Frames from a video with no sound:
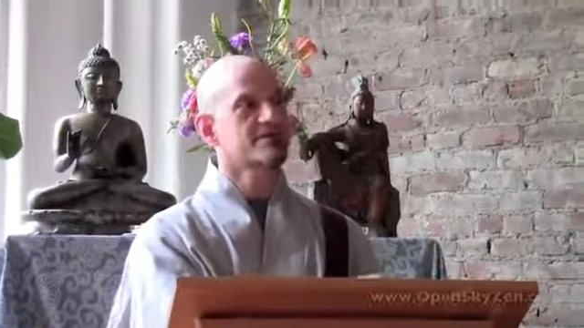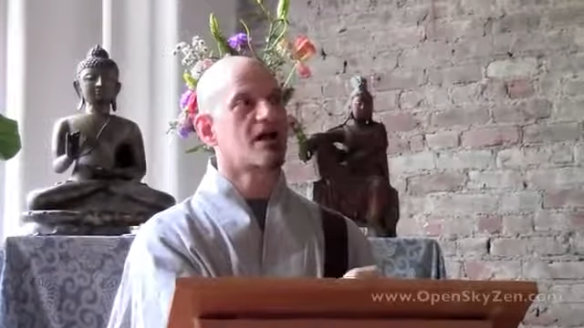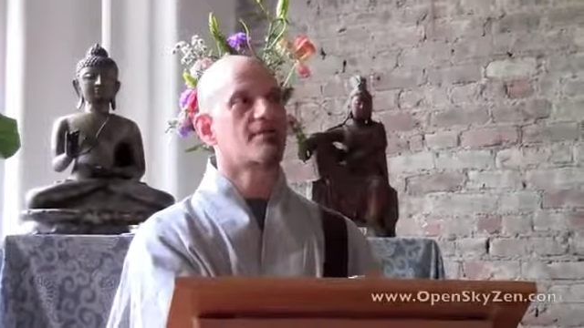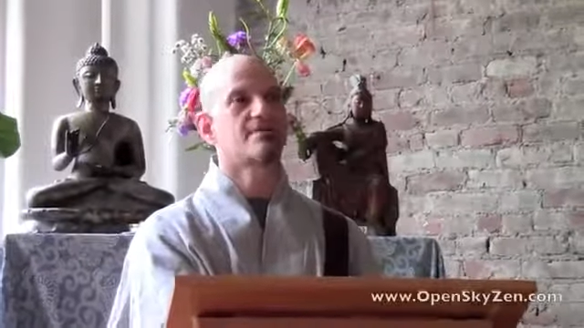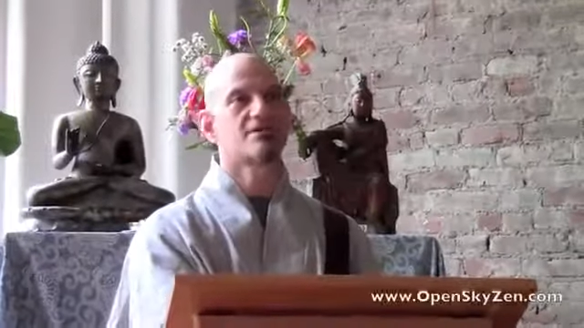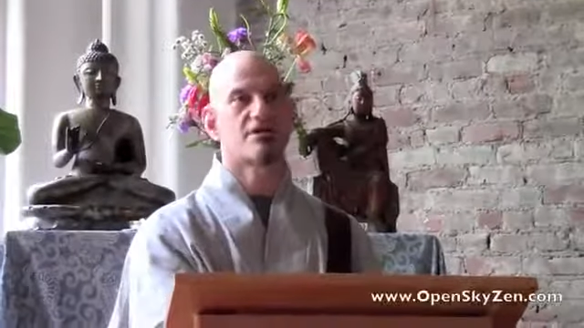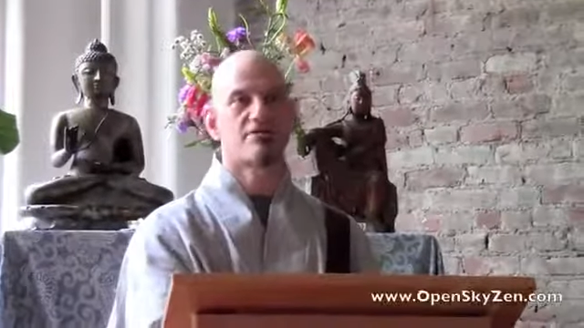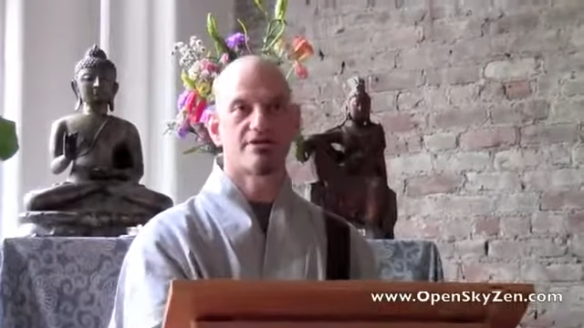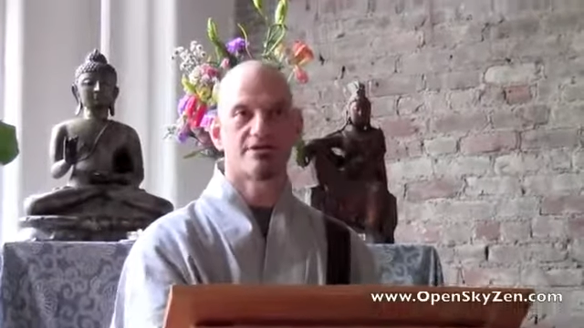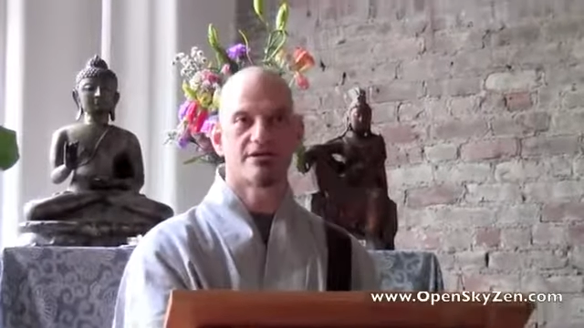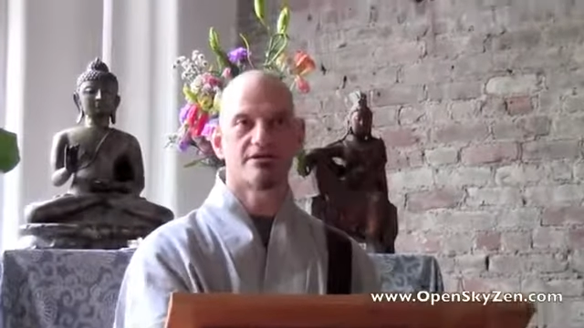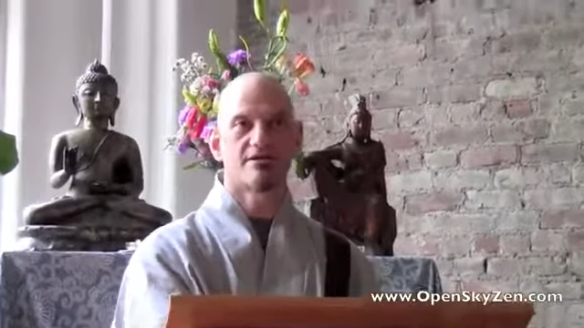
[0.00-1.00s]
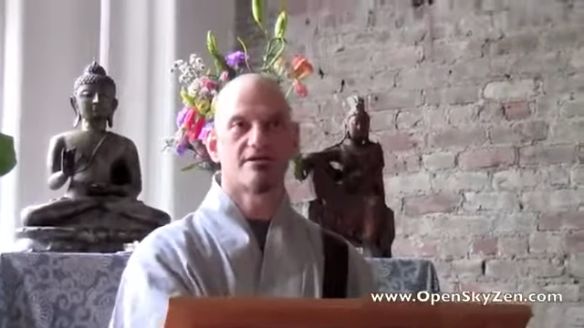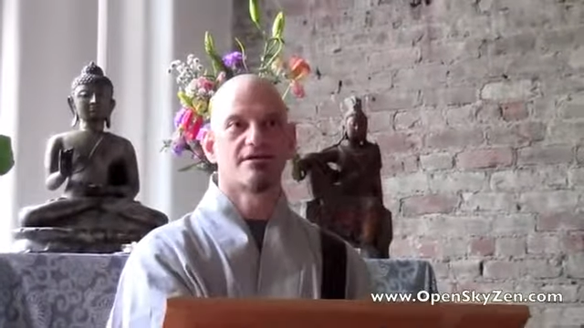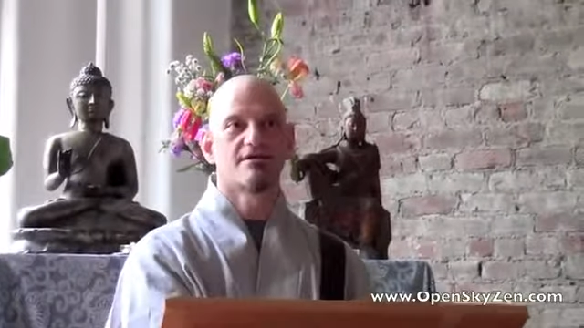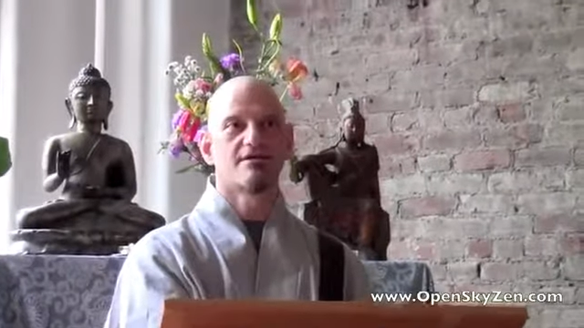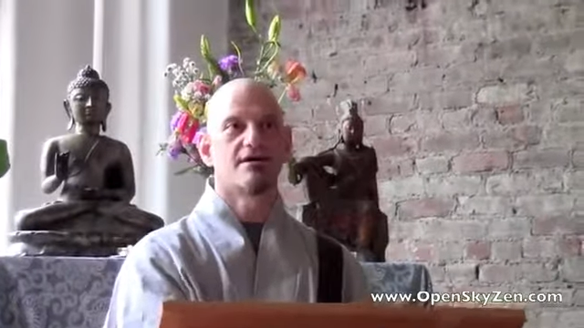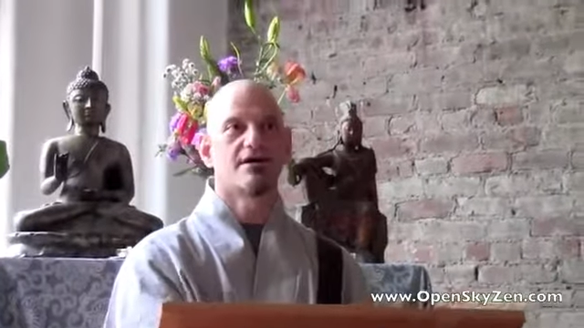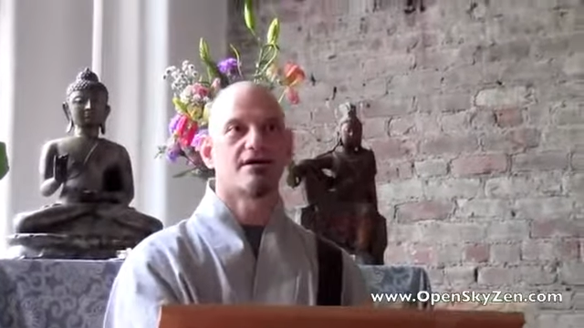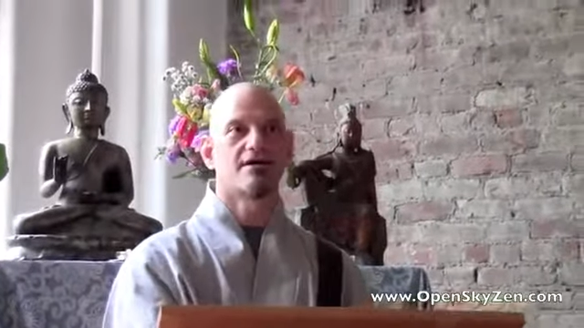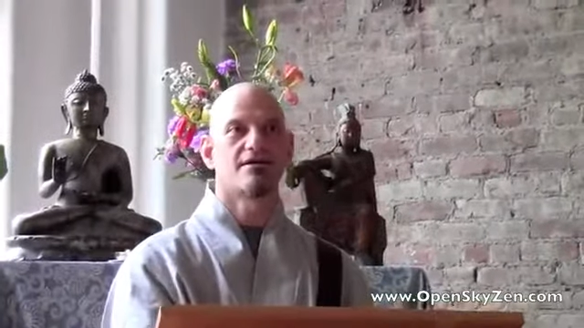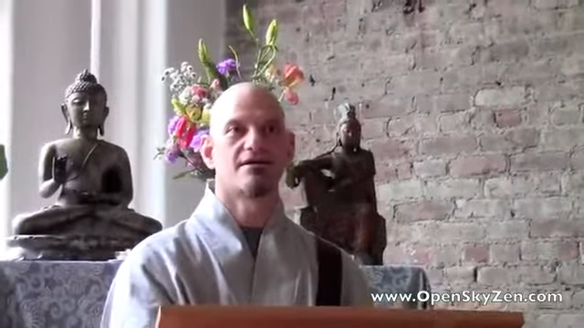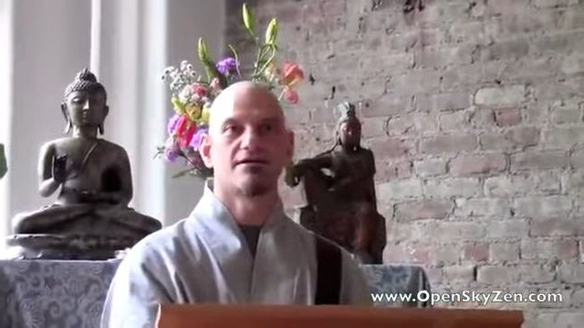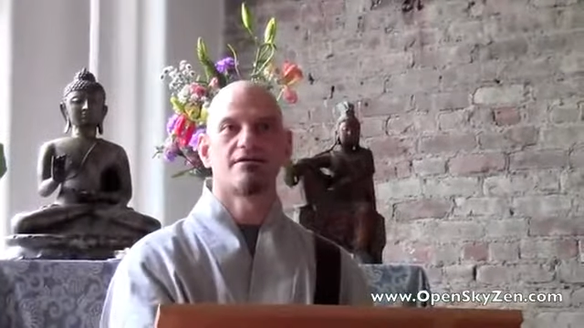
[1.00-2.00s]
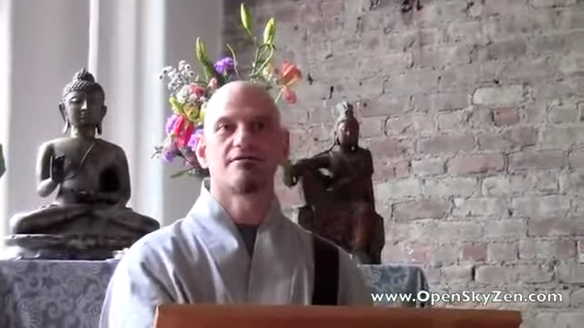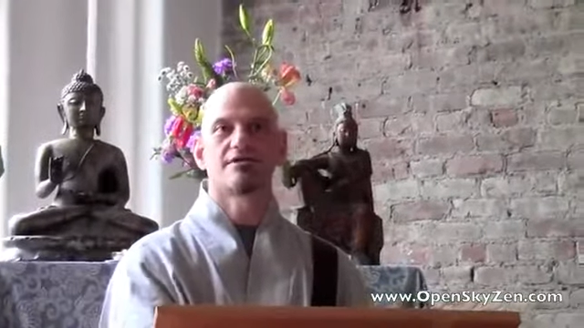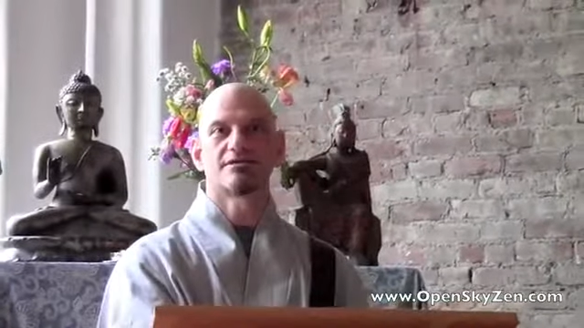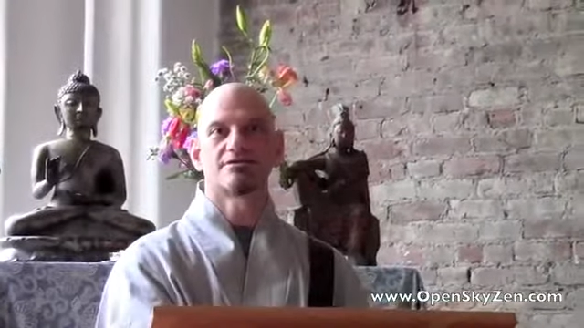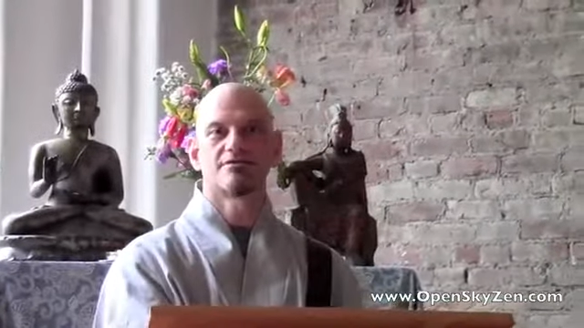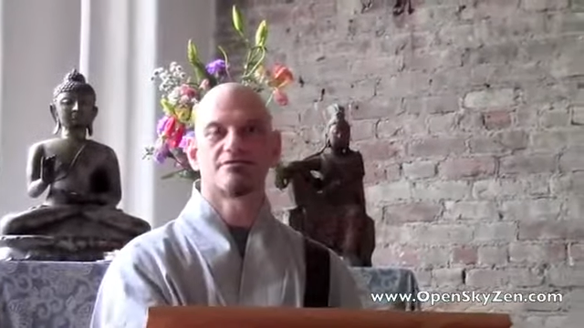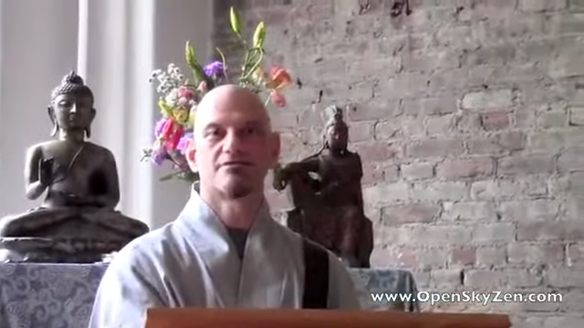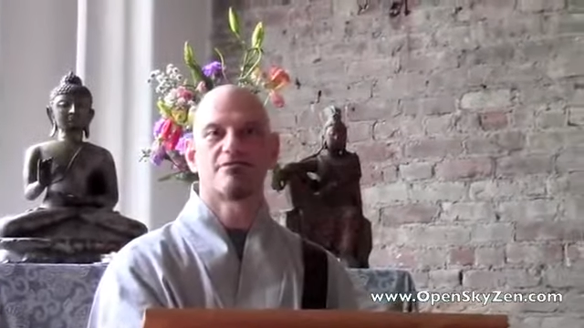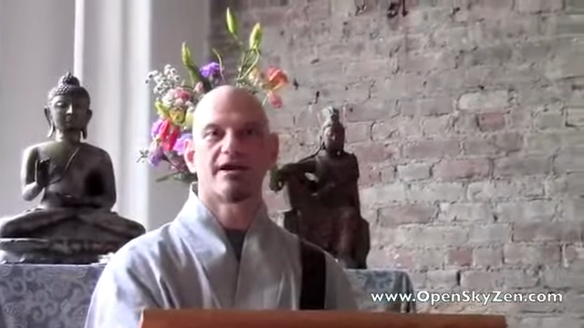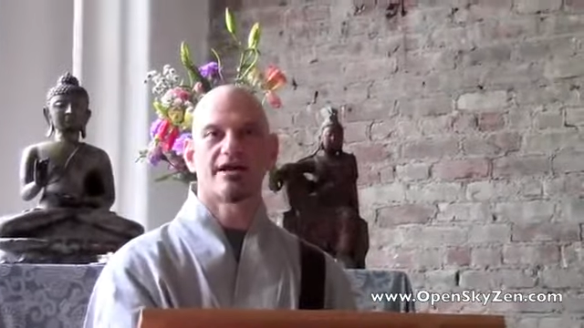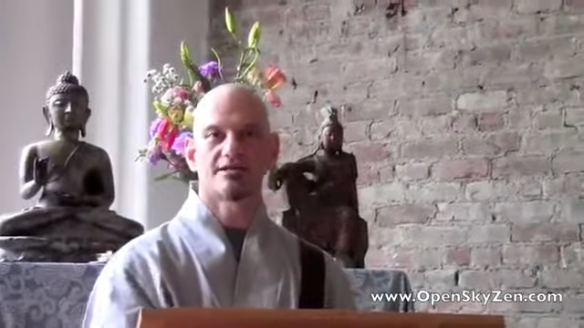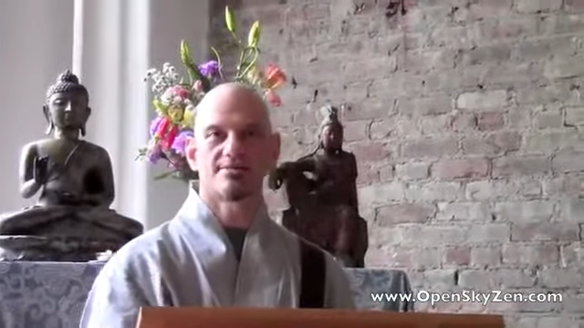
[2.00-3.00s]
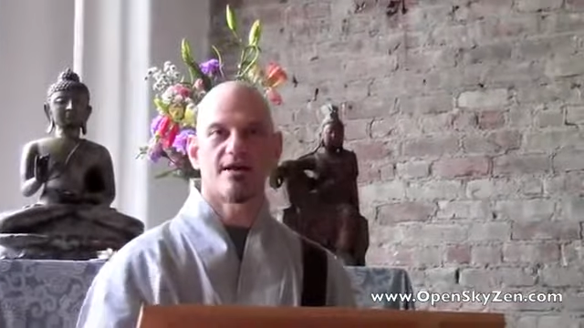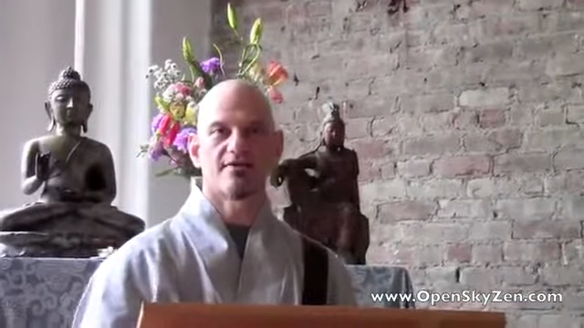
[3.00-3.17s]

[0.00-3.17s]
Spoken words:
his commentaries and his writings